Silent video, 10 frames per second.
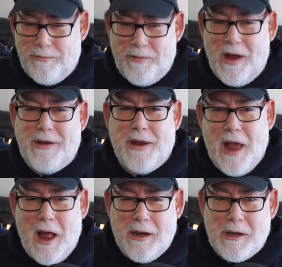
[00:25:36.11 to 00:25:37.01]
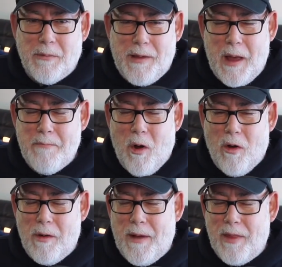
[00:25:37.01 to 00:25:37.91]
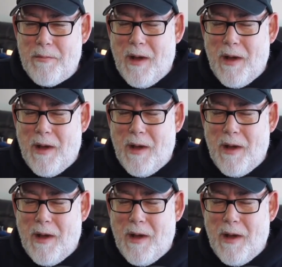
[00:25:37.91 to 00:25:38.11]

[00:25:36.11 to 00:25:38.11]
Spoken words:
finding out a little bit more about the